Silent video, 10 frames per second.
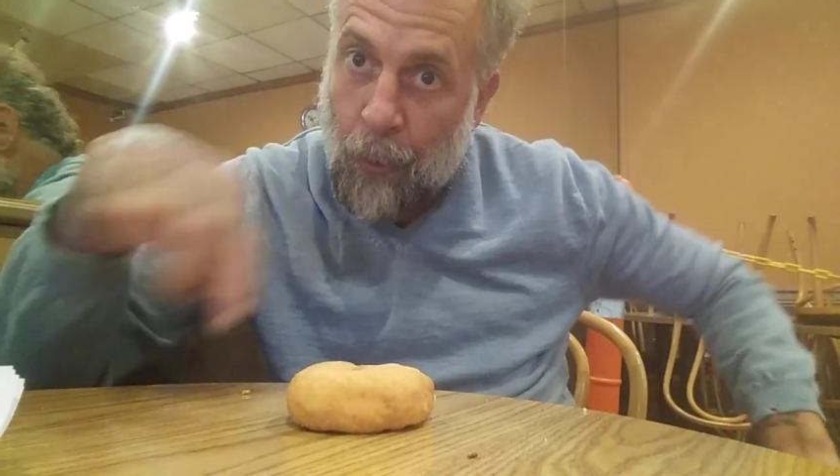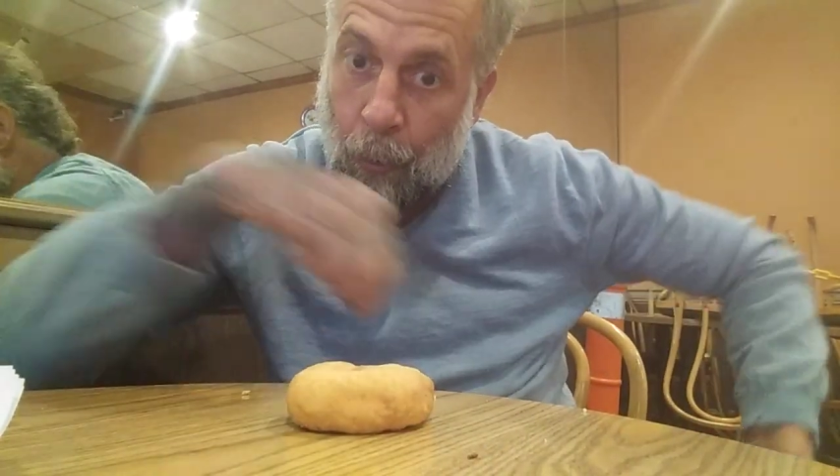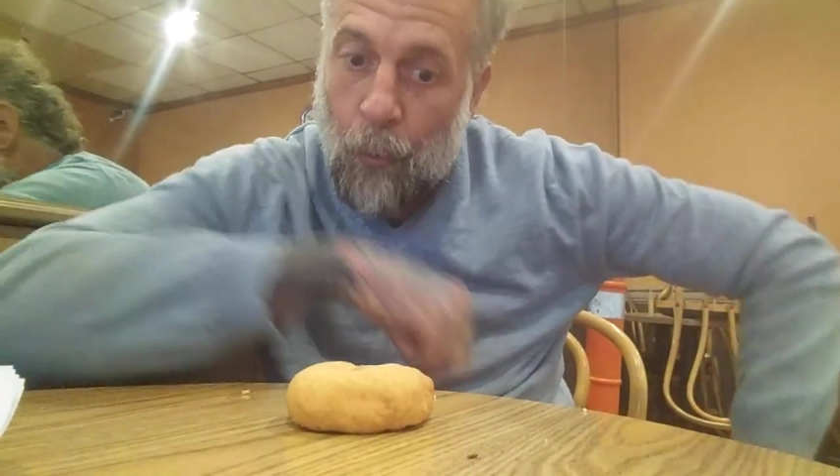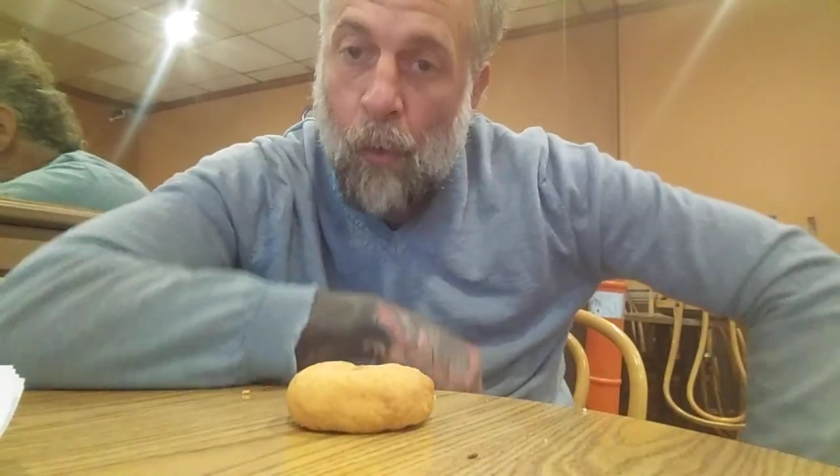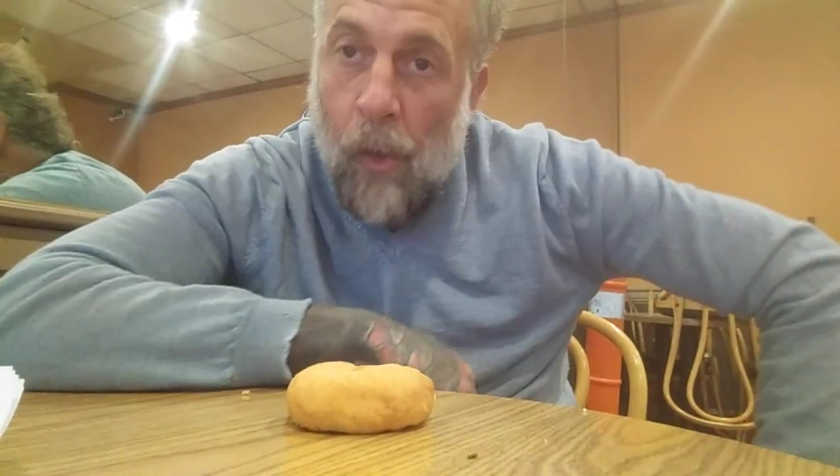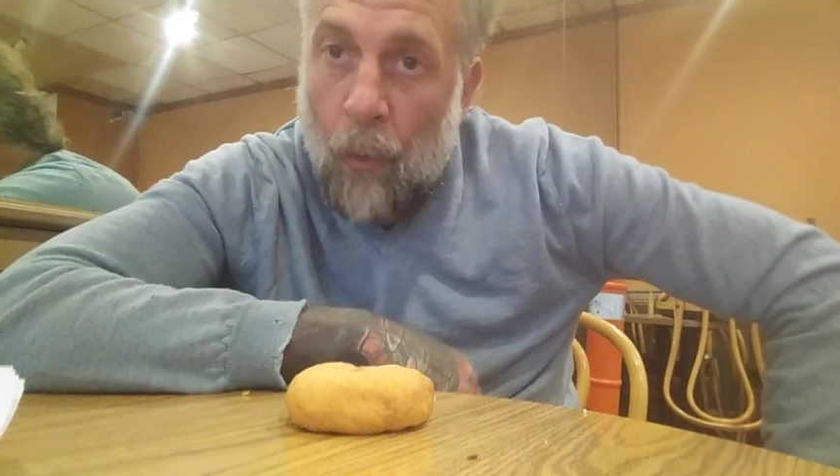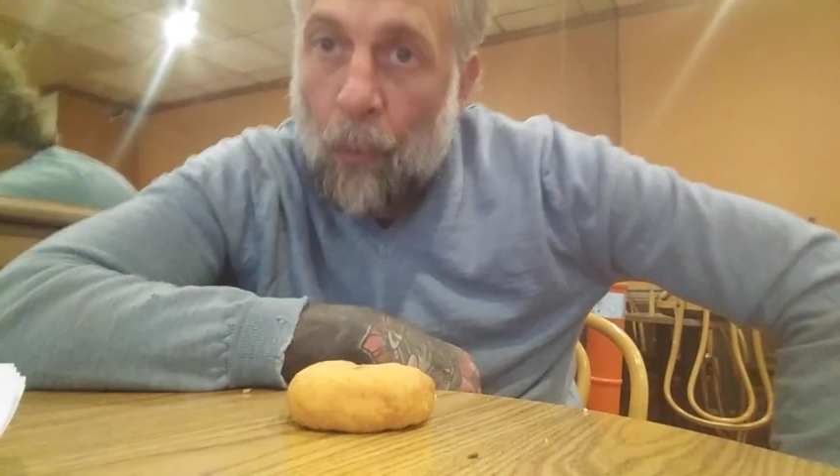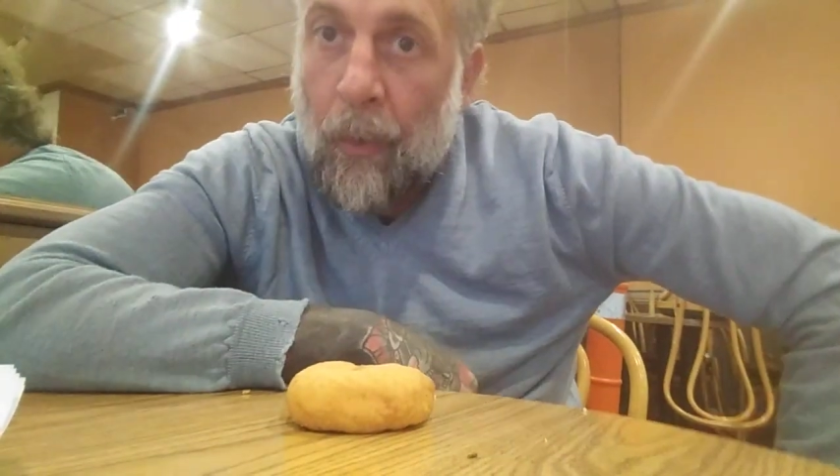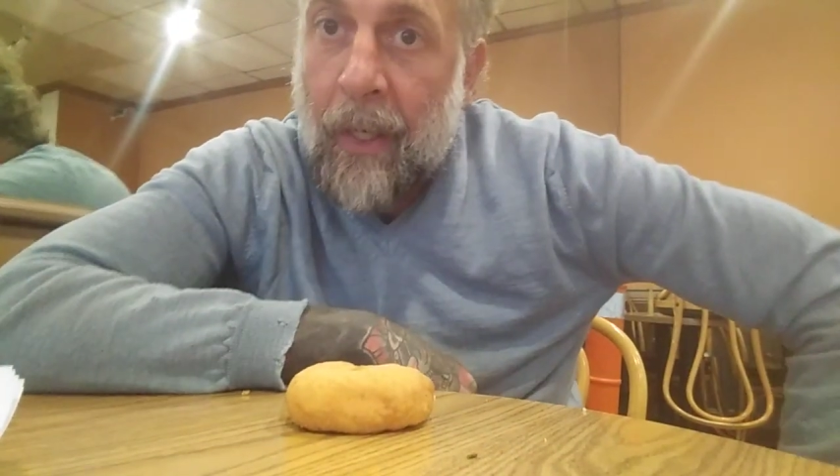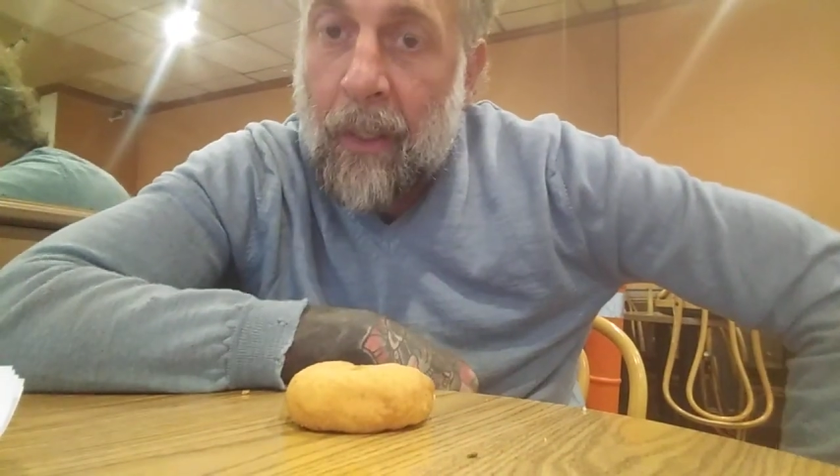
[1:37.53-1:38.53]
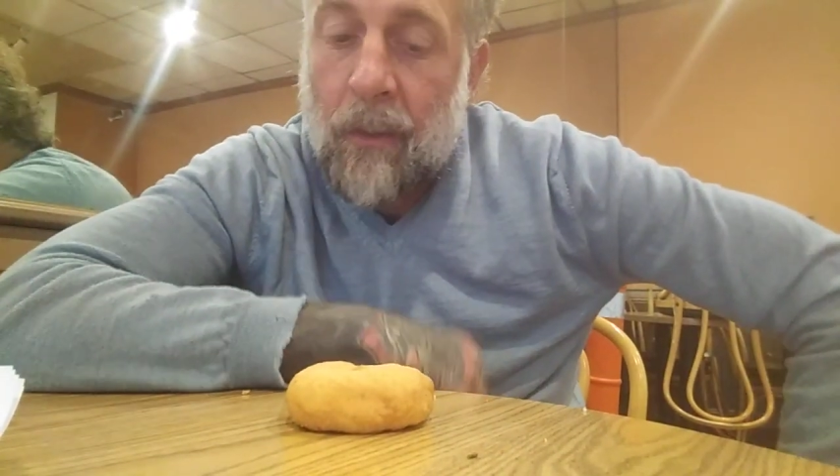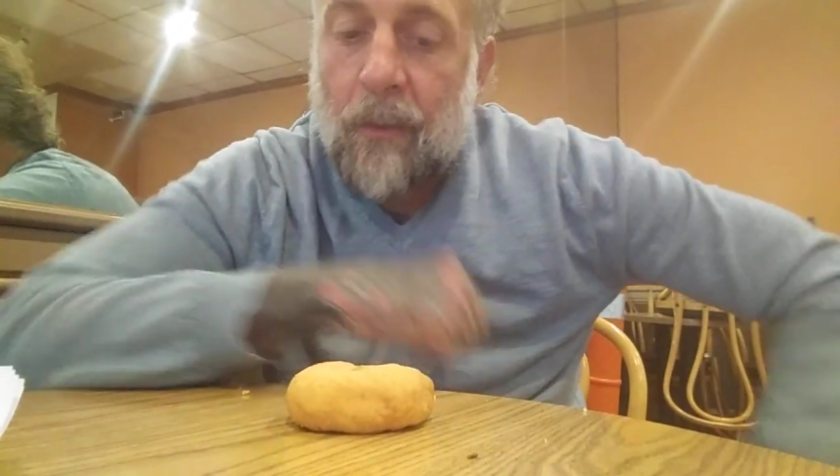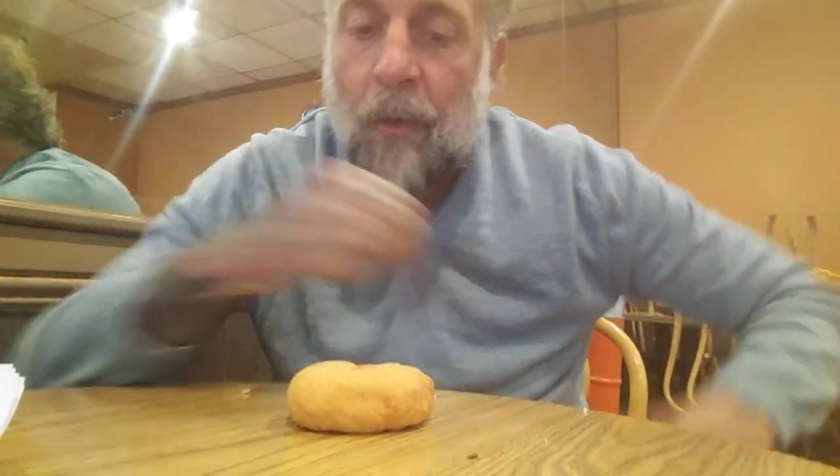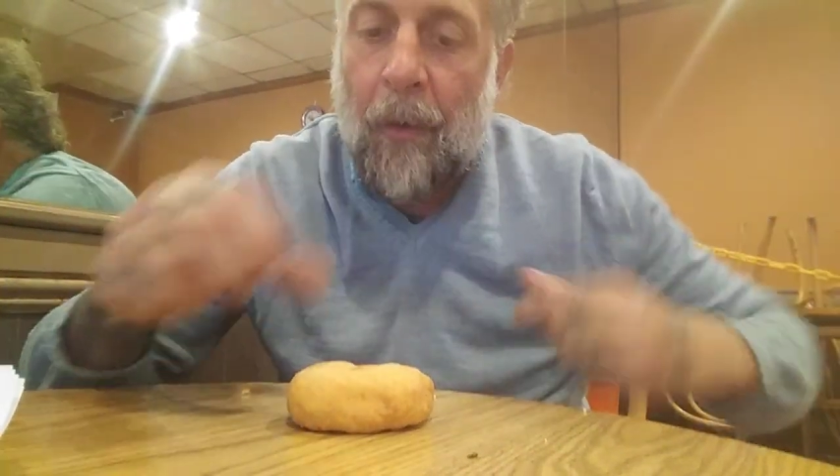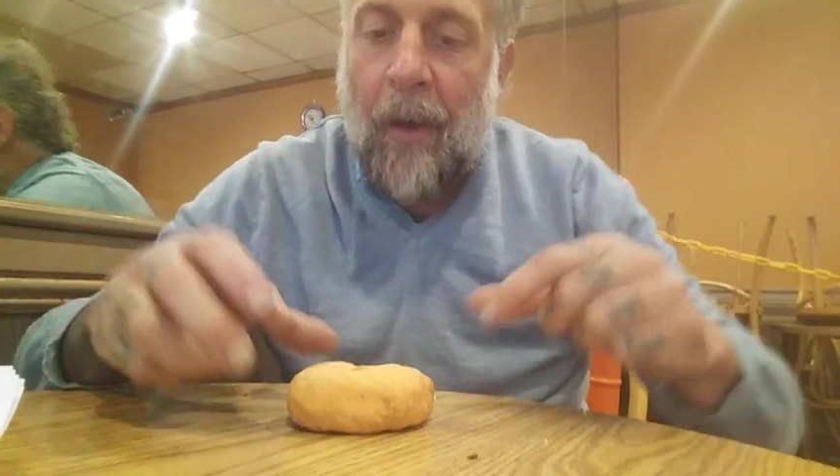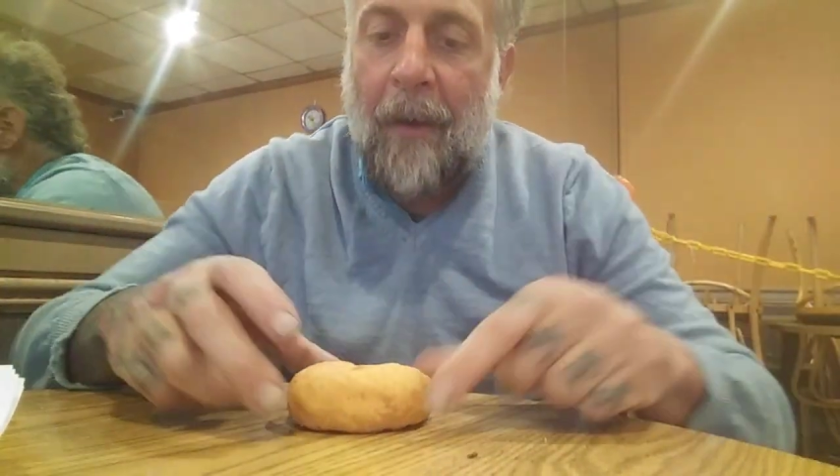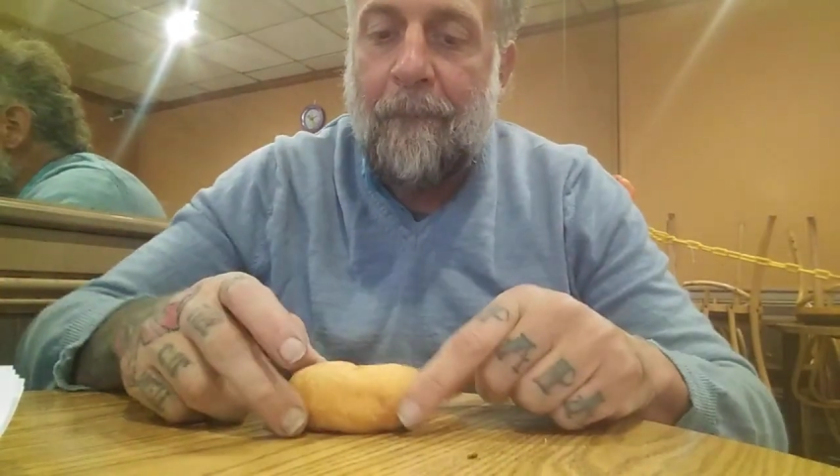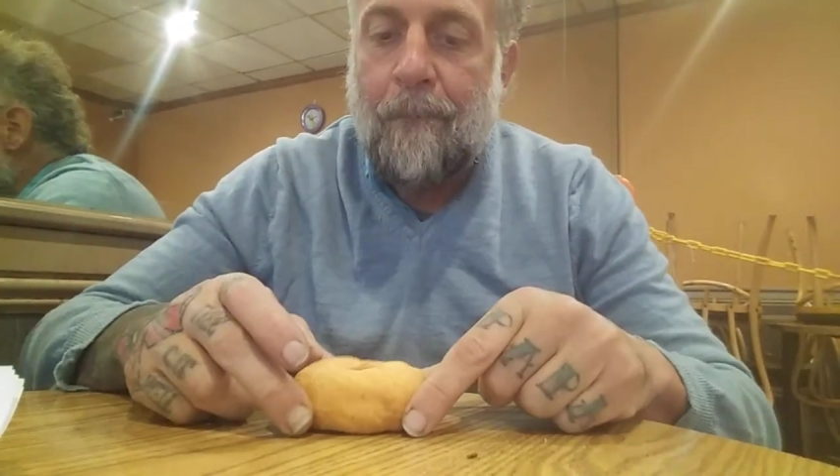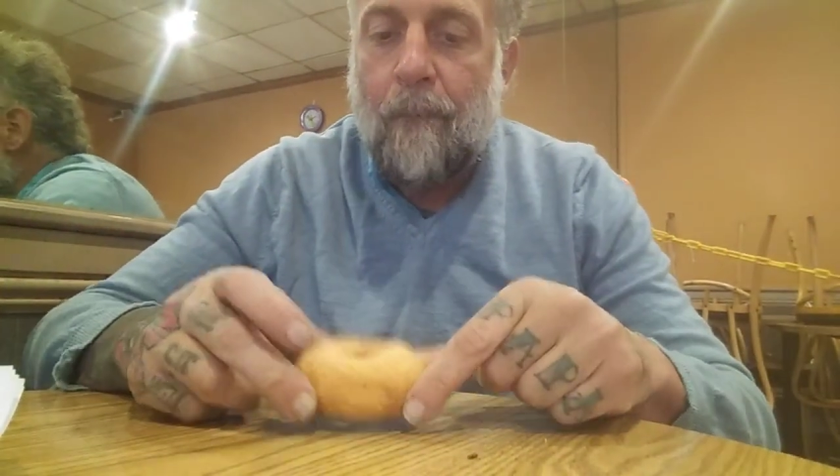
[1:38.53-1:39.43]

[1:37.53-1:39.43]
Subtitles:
two rings, okay?